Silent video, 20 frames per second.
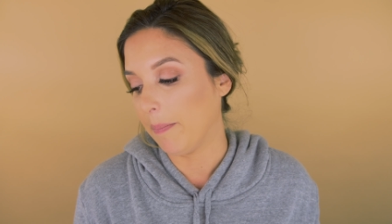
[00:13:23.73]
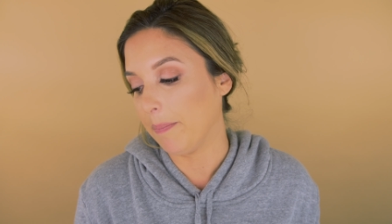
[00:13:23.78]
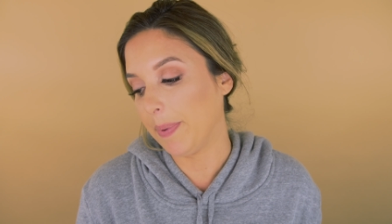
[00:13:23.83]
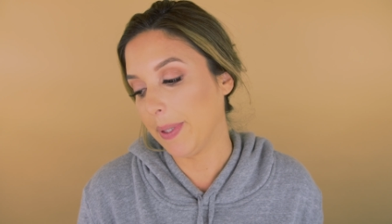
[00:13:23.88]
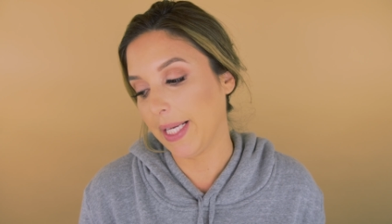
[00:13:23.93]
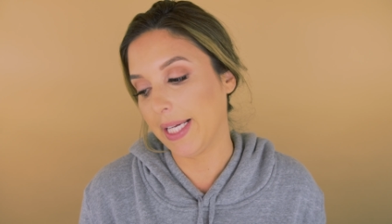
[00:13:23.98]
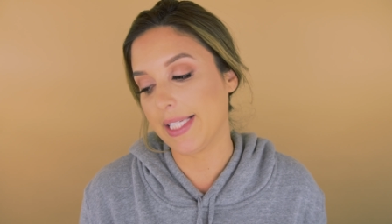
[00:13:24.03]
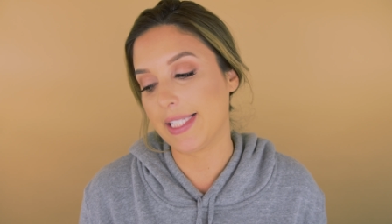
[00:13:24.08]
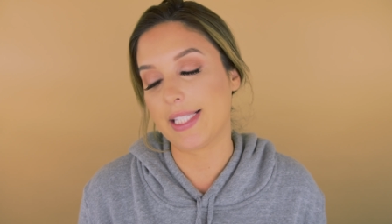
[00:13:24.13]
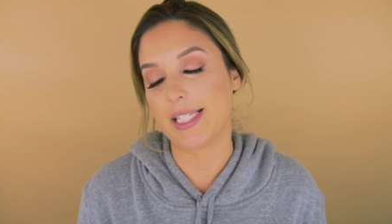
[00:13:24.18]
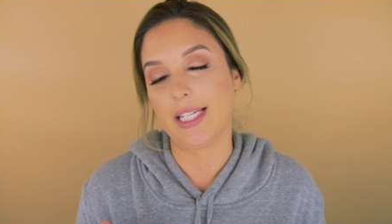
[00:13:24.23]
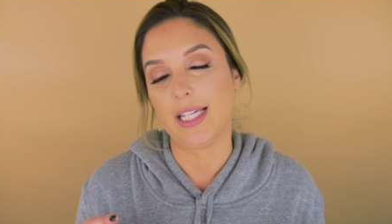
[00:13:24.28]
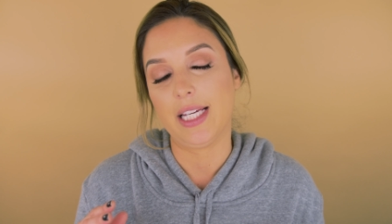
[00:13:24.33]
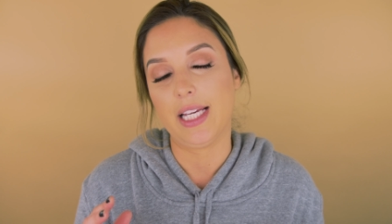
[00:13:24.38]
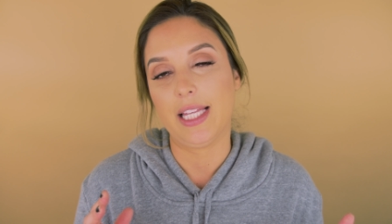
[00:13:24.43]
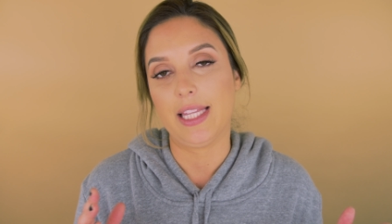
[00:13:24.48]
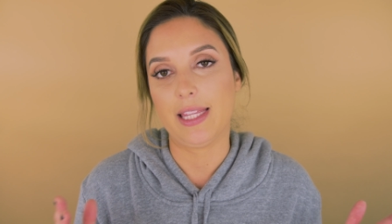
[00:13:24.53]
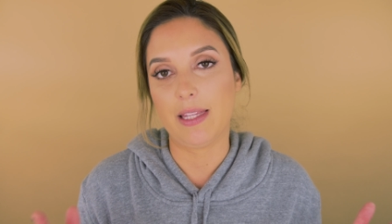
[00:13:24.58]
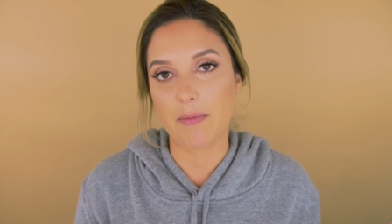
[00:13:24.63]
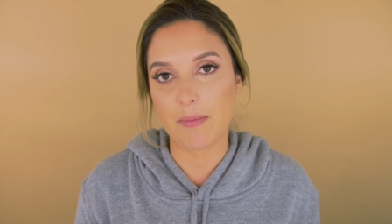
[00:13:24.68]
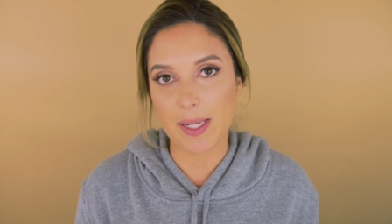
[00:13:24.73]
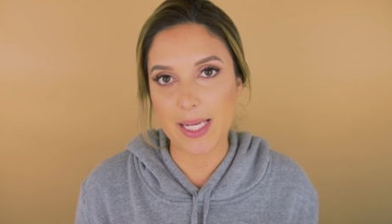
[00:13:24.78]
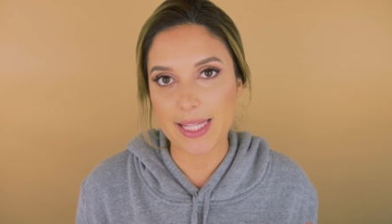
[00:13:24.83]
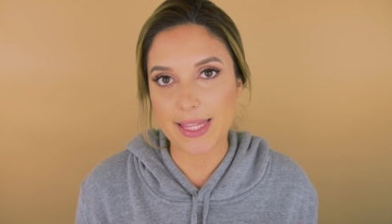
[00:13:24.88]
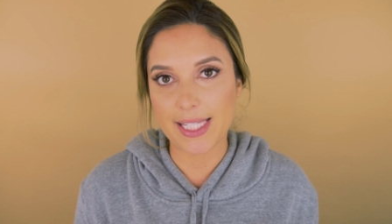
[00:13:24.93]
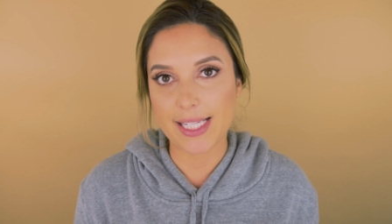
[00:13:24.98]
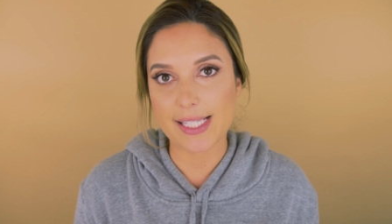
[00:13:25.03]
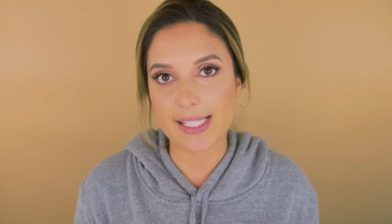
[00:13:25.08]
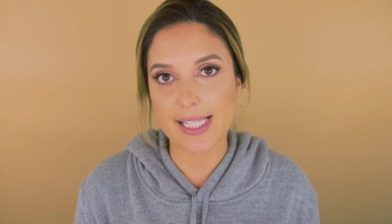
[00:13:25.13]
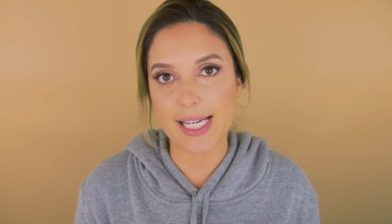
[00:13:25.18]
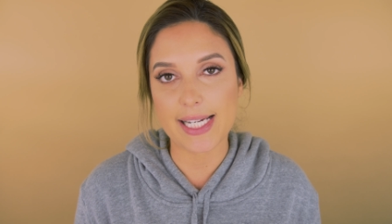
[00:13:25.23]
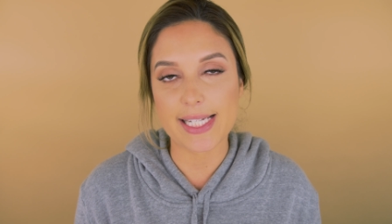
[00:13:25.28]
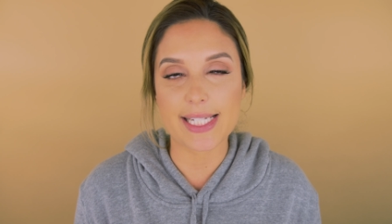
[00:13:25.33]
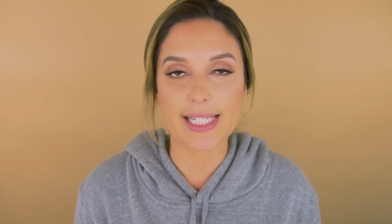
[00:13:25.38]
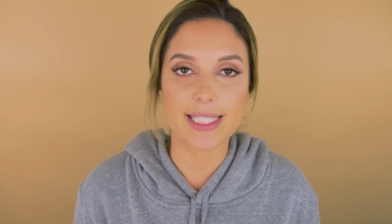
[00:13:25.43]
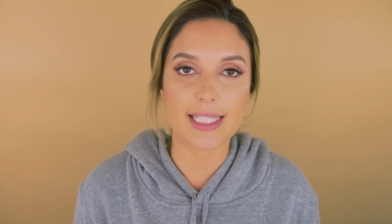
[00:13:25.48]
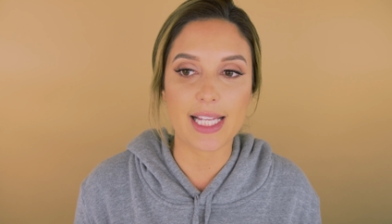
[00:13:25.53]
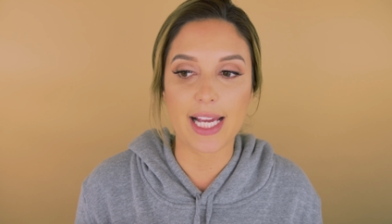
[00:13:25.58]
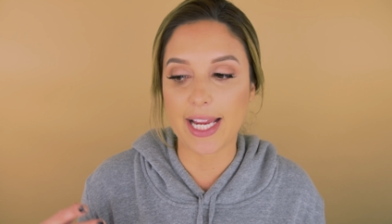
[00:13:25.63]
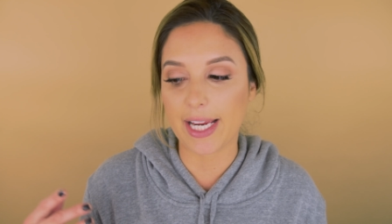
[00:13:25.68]
But the main things that I
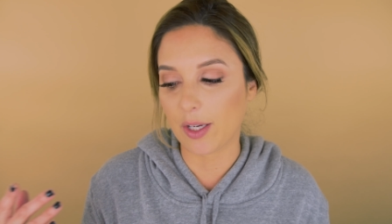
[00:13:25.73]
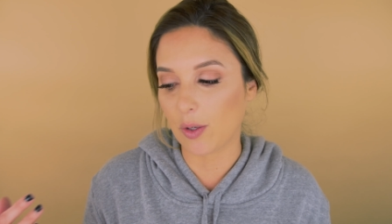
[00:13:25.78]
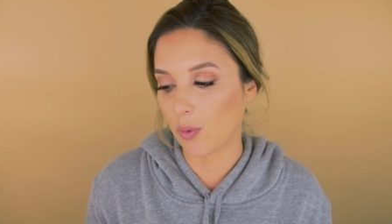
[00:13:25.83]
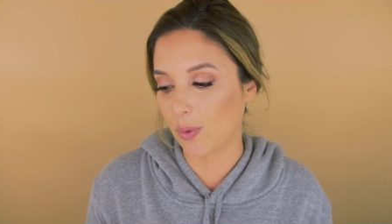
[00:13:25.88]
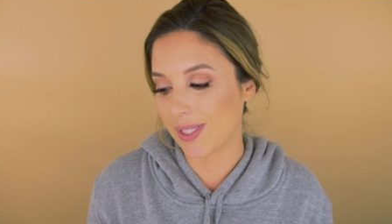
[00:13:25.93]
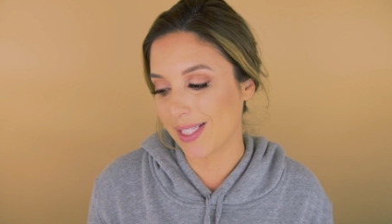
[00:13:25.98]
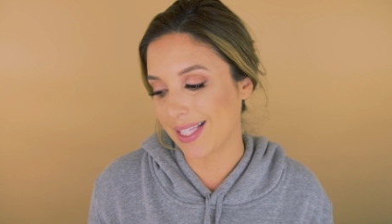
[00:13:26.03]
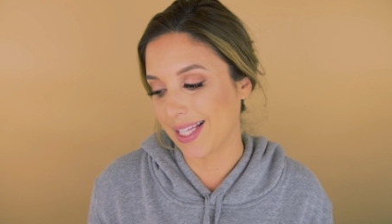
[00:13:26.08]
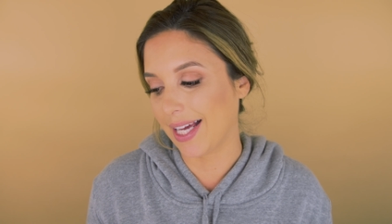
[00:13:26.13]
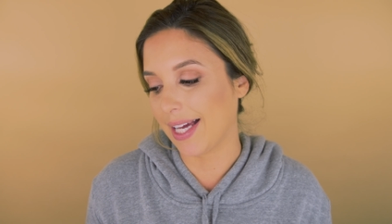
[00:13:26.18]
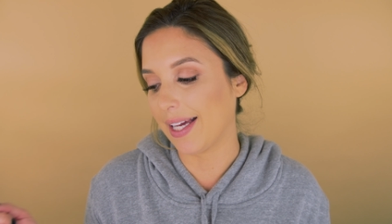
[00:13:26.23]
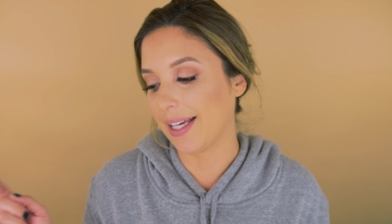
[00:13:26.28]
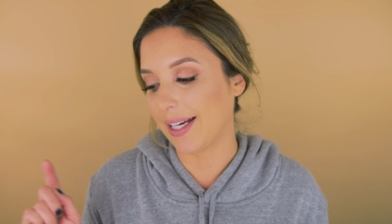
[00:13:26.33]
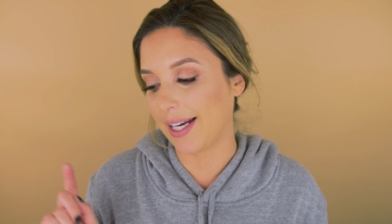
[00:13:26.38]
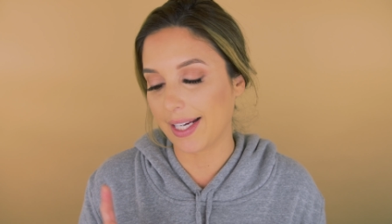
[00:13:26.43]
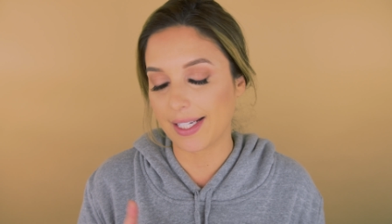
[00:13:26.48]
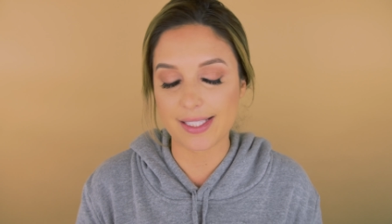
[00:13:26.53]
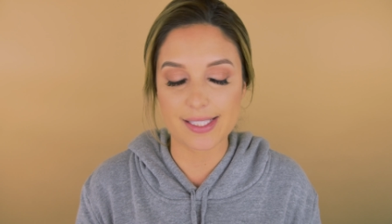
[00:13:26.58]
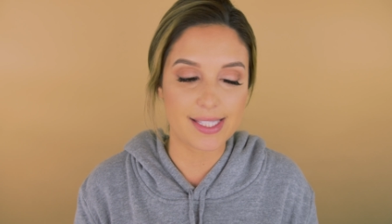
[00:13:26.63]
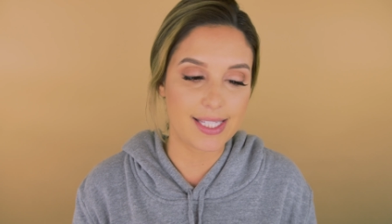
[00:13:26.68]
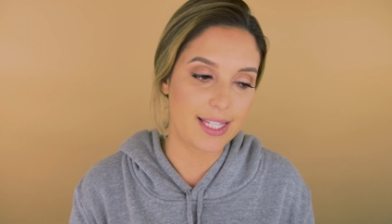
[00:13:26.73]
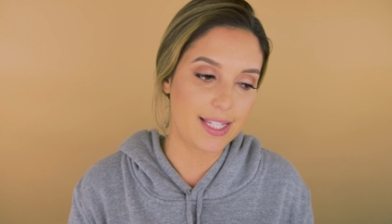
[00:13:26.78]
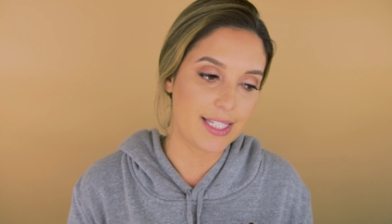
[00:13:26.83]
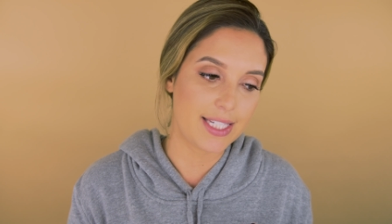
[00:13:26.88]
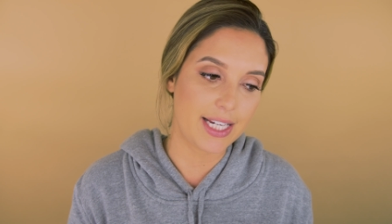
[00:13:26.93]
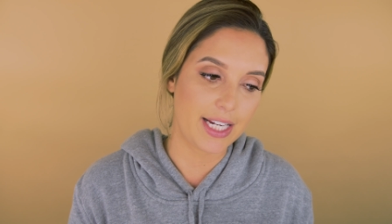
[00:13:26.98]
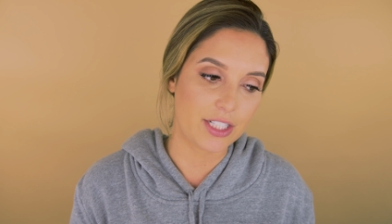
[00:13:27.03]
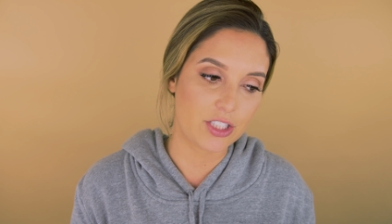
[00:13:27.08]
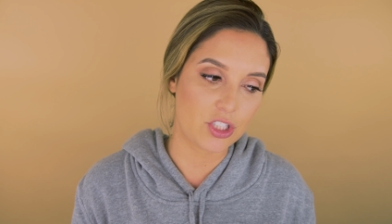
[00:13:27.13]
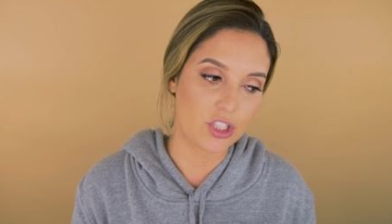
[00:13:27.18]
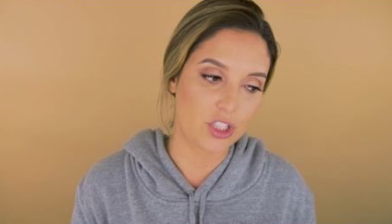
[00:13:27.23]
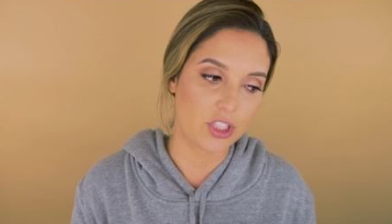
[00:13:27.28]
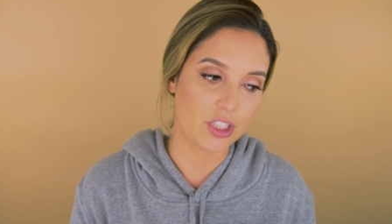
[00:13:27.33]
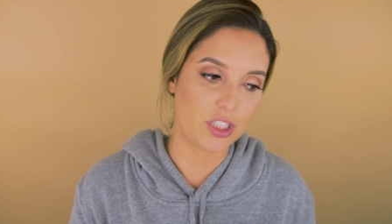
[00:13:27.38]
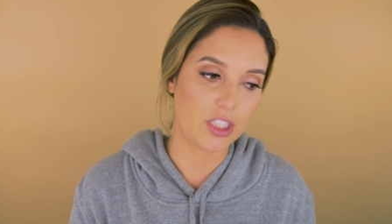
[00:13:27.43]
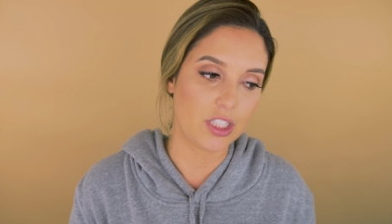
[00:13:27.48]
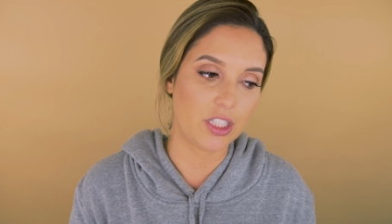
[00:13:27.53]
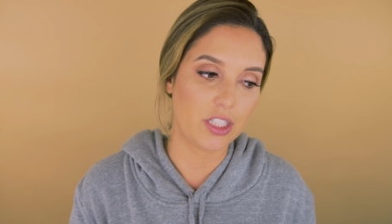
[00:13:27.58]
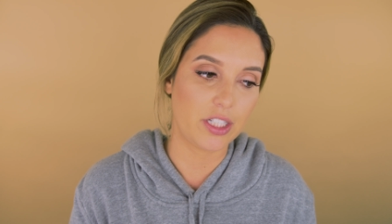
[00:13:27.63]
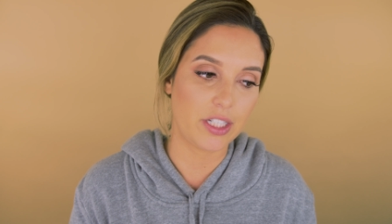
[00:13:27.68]
didn't like was that I could see the
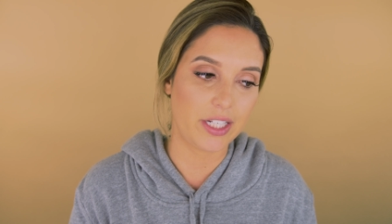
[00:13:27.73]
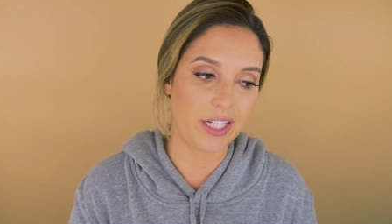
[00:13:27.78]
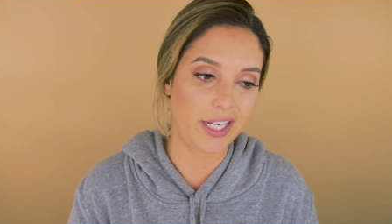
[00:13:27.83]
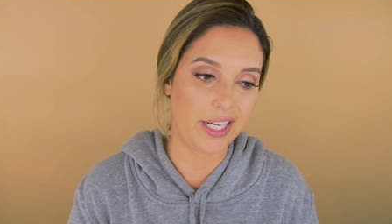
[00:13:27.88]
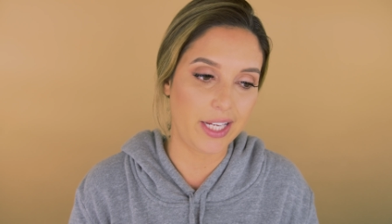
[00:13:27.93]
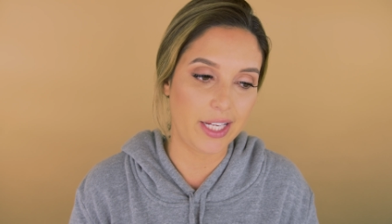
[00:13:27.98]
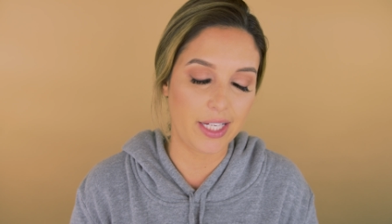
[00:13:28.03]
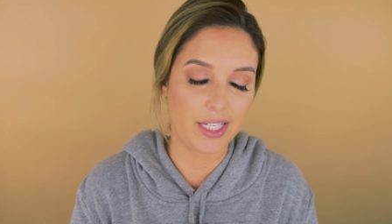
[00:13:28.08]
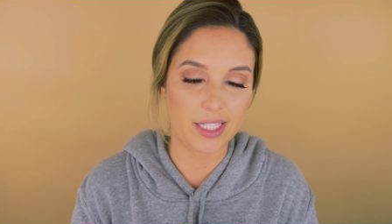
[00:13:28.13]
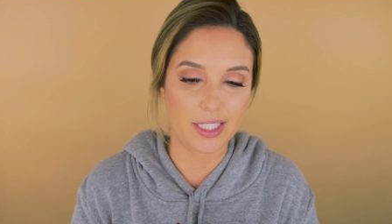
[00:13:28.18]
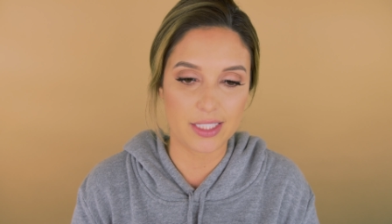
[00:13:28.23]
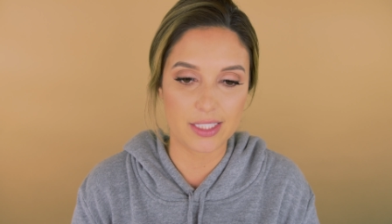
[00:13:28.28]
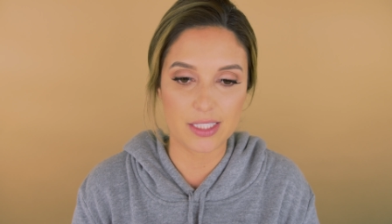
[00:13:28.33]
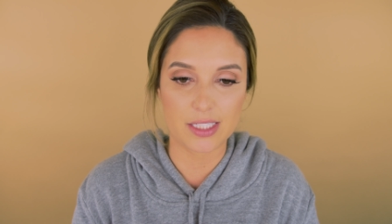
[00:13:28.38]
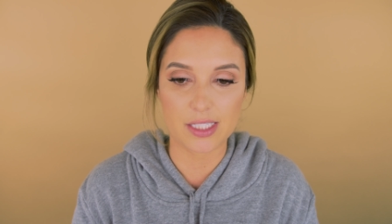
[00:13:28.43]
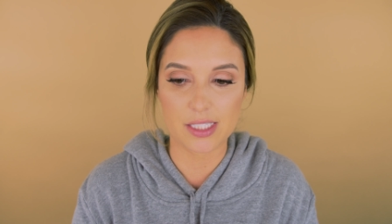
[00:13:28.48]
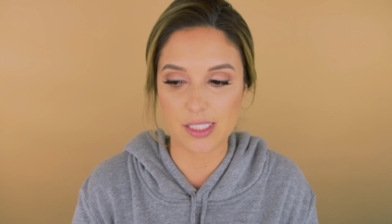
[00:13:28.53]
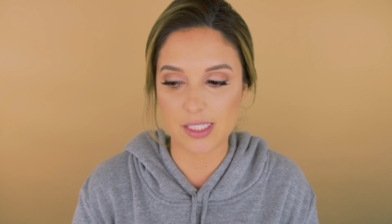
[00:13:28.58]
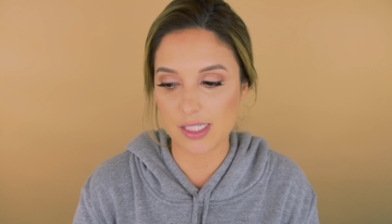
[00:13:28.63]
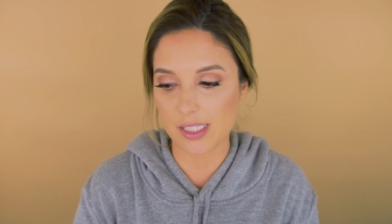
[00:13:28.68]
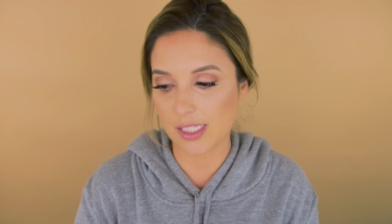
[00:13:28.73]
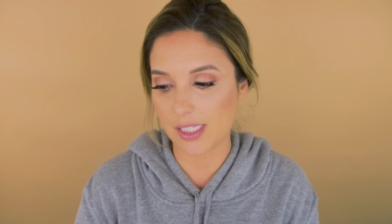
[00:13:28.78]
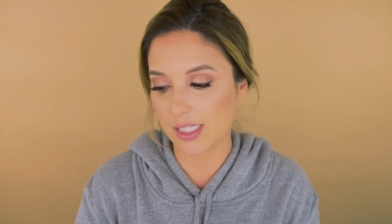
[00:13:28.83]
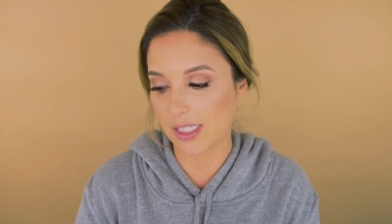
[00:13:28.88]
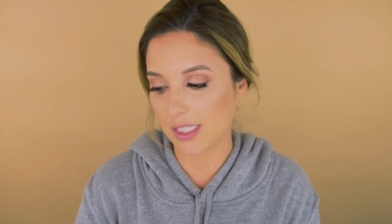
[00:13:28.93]
texture and